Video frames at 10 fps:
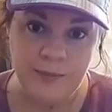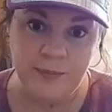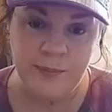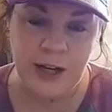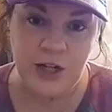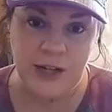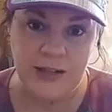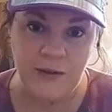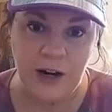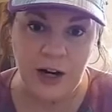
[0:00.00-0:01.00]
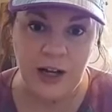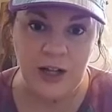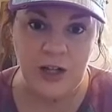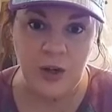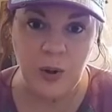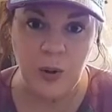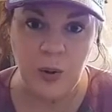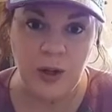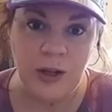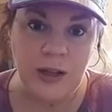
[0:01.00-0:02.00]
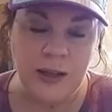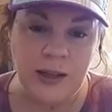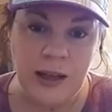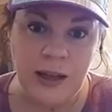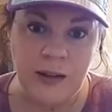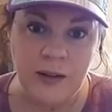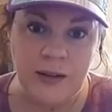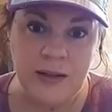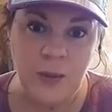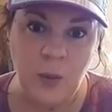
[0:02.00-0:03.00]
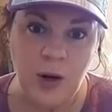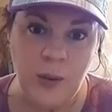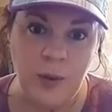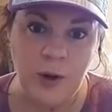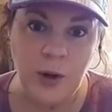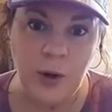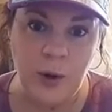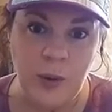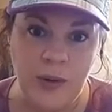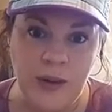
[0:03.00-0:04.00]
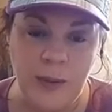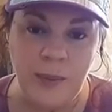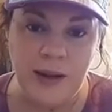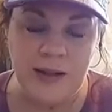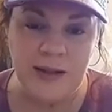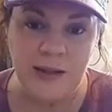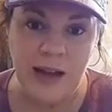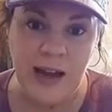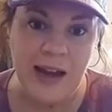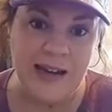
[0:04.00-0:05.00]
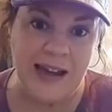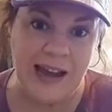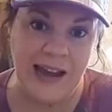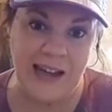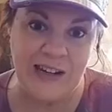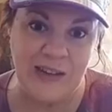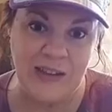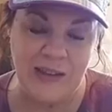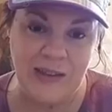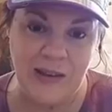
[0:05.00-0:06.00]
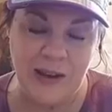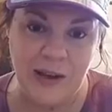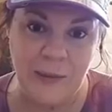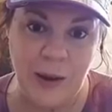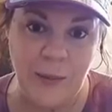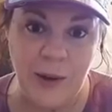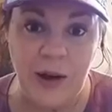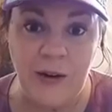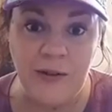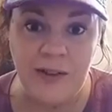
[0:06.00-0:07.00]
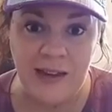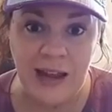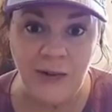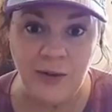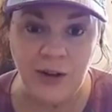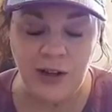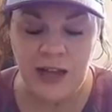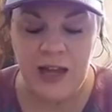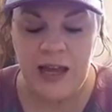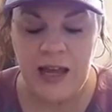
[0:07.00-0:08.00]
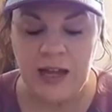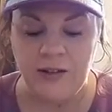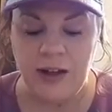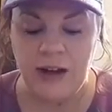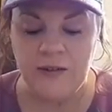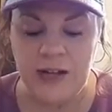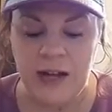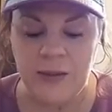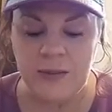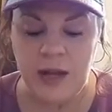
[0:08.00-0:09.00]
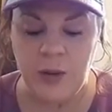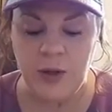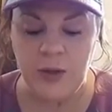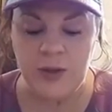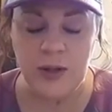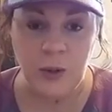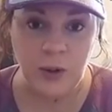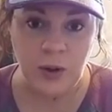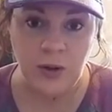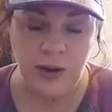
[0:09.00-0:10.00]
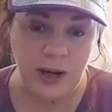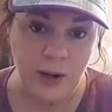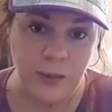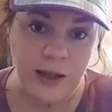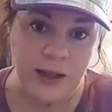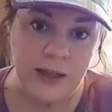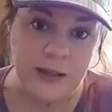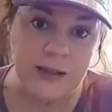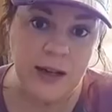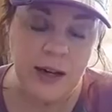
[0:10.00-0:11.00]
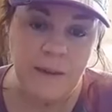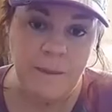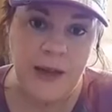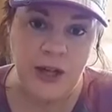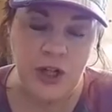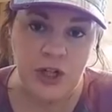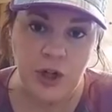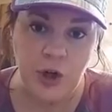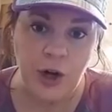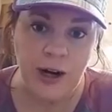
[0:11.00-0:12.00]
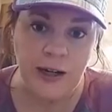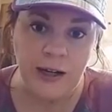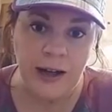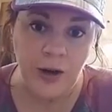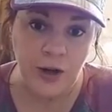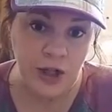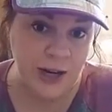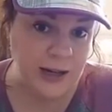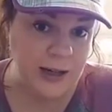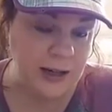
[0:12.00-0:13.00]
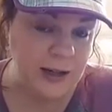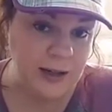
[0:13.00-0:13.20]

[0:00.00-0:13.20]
digestive area. So like somewhere below the bust line and above the navel. And a lot of times I will use the oil there because that's just a great energetic